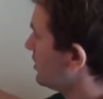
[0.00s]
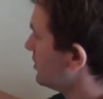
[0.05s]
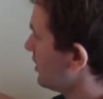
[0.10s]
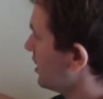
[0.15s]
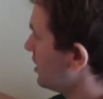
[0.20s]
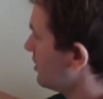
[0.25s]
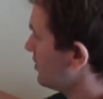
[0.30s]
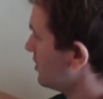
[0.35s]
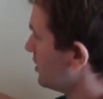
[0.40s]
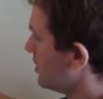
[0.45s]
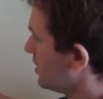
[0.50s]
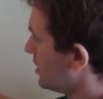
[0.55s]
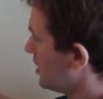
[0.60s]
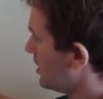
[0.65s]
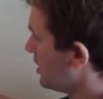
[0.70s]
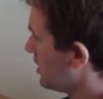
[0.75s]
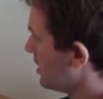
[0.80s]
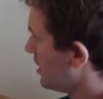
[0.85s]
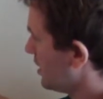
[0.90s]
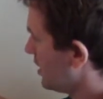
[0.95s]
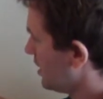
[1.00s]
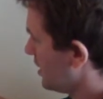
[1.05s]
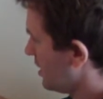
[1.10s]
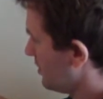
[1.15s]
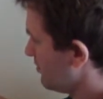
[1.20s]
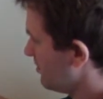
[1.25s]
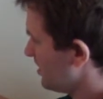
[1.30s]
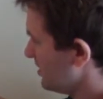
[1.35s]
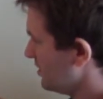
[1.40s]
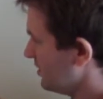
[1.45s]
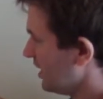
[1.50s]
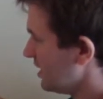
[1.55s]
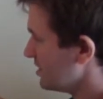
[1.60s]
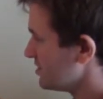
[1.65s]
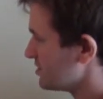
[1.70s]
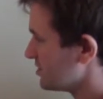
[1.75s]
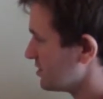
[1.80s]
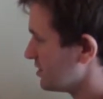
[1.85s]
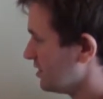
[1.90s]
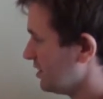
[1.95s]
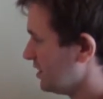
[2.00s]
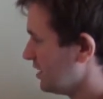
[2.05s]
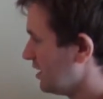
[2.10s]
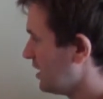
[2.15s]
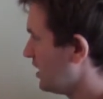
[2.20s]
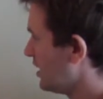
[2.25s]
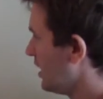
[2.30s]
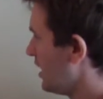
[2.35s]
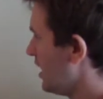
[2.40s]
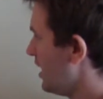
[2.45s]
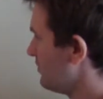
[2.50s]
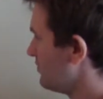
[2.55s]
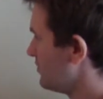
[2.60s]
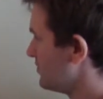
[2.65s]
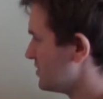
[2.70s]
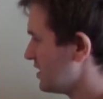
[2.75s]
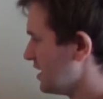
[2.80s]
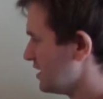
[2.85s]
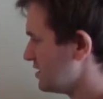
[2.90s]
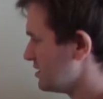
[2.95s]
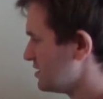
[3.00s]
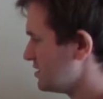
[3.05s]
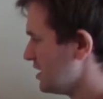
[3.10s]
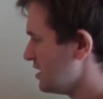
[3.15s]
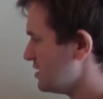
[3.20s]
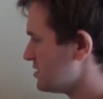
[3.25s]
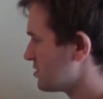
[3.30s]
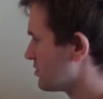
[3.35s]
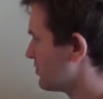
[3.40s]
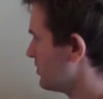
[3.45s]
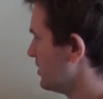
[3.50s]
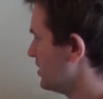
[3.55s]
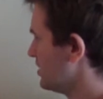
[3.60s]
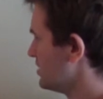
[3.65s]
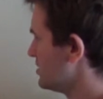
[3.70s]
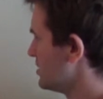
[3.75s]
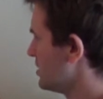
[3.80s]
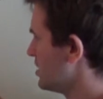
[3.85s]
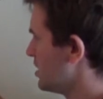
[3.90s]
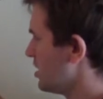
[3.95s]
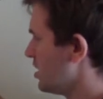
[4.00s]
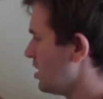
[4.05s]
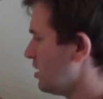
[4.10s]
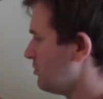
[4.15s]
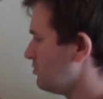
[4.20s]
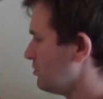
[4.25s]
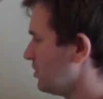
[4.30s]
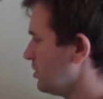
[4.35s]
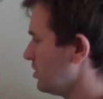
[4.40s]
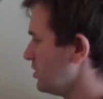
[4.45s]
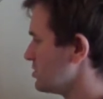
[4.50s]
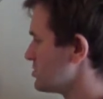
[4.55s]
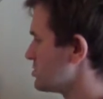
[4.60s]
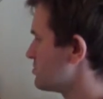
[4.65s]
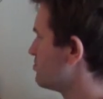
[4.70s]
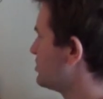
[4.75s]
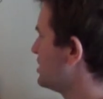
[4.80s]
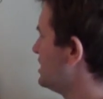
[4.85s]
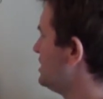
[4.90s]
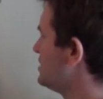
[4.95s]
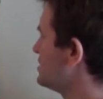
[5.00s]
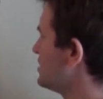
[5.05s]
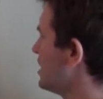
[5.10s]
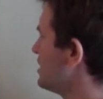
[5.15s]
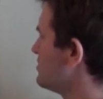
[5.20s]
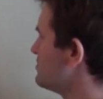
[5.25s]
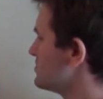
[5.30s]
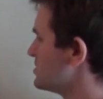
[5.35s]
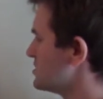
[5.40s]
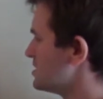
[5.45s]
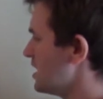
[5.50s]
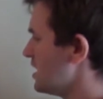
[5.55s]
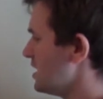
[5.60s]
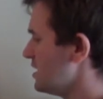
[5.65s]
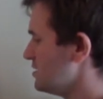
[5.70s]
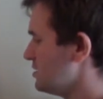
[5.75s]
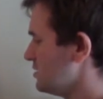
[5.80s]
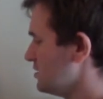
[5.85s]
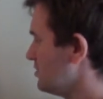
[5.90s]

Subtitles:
down a bit nicer. F of z is z squared plus p times z